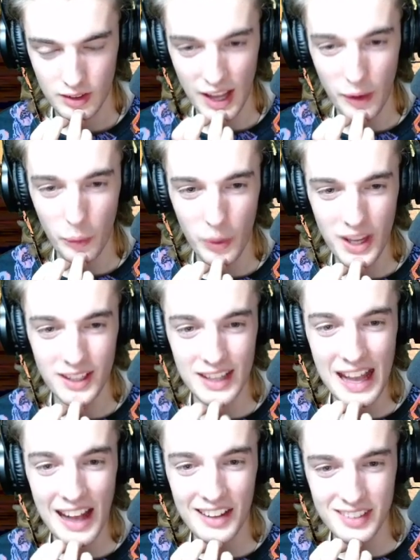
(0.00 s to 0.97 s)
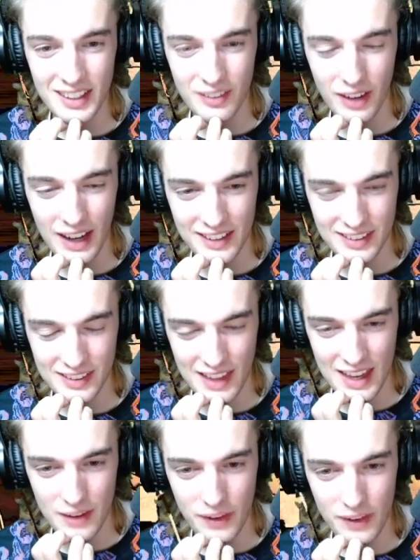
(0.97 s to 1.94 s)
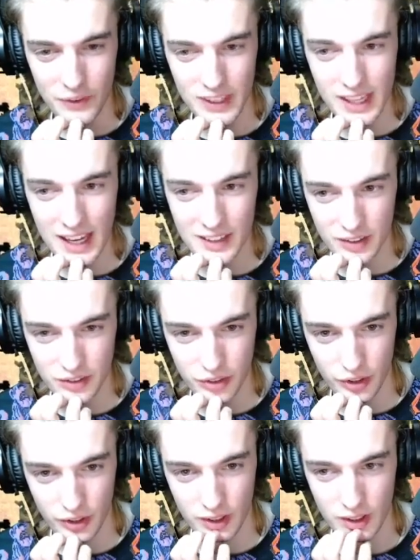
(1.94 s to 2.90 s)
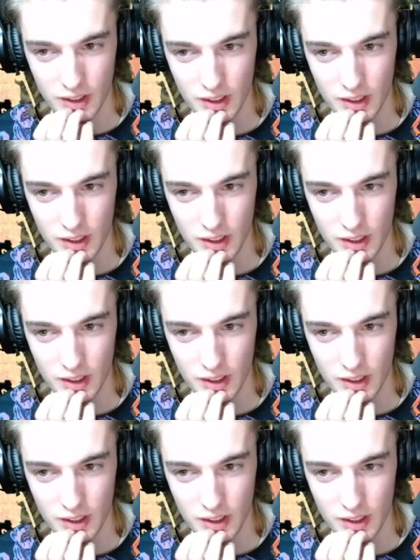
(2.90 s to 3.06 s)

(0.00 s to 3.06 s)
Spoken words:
I win. Yeah, that's it, right? Because then if he ends his turn,